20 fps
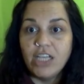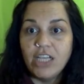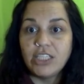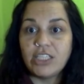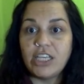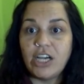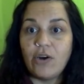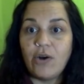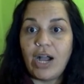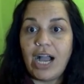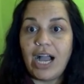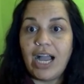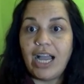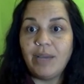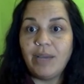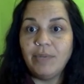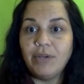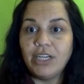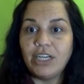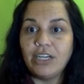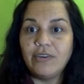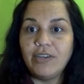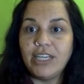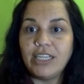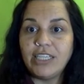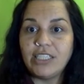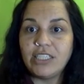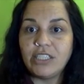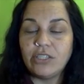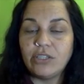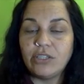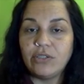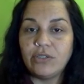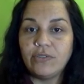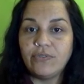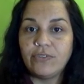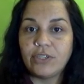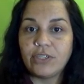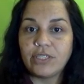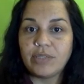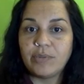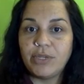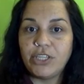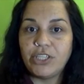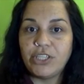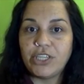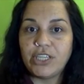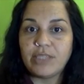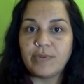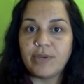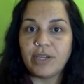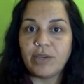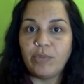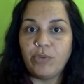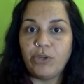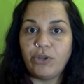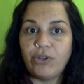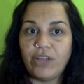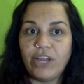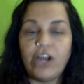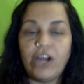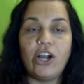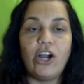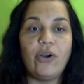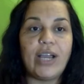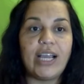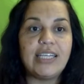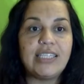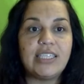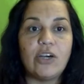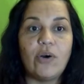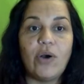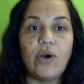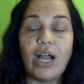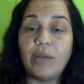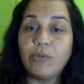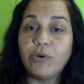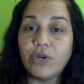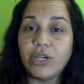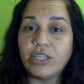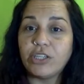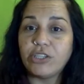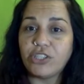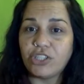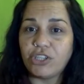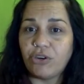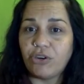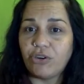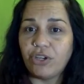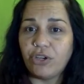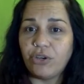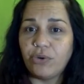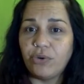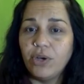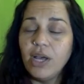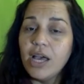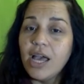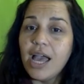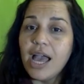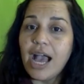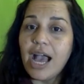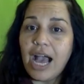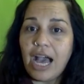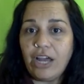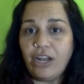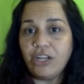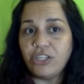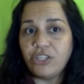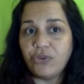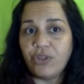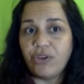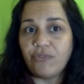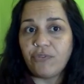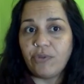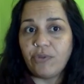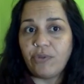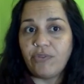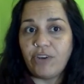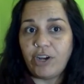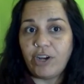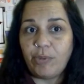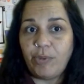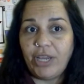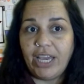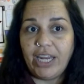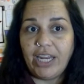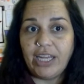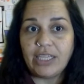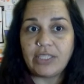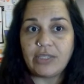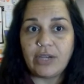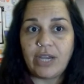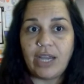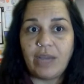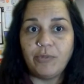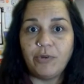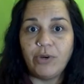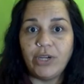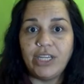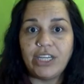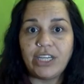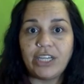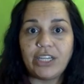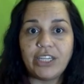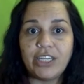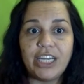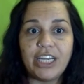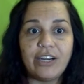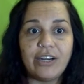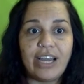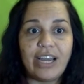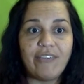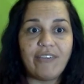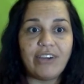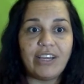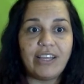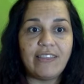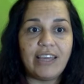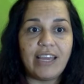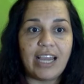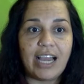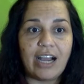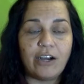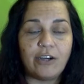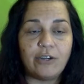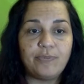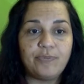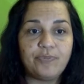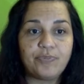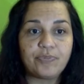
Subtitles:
So I'm going to, first let me adjust my computer there. Okay, so I'm going to show you how to do that from the very beginning. So I'm going to clear everything out.